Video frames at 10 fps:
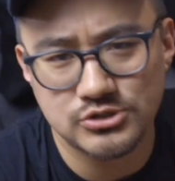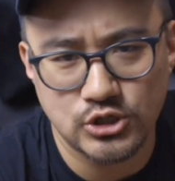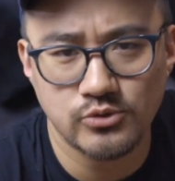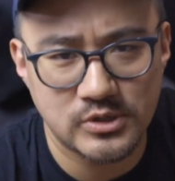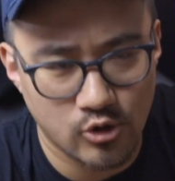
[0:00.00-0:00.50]
a
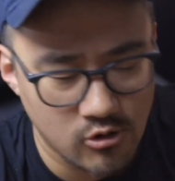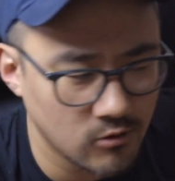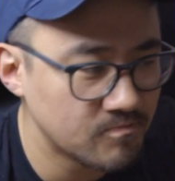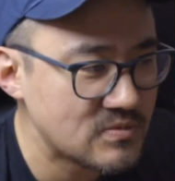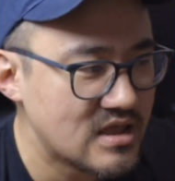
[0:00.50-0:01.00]
human
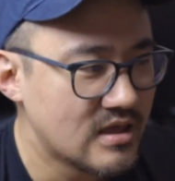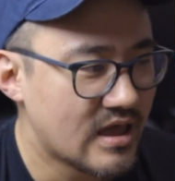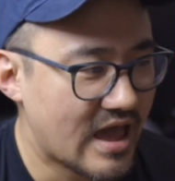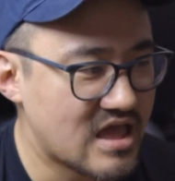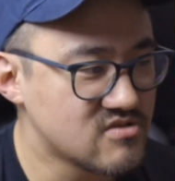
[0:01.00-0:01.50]
girl,
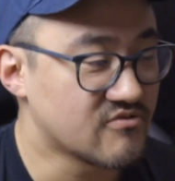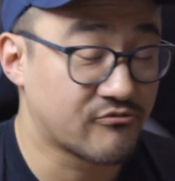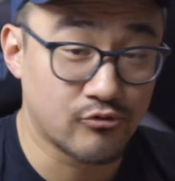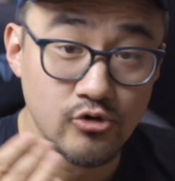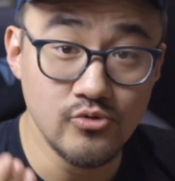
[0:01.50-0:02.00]
and
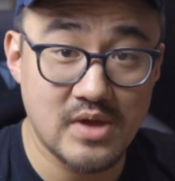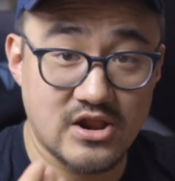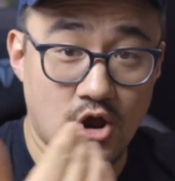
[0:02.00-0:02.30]
Vroom and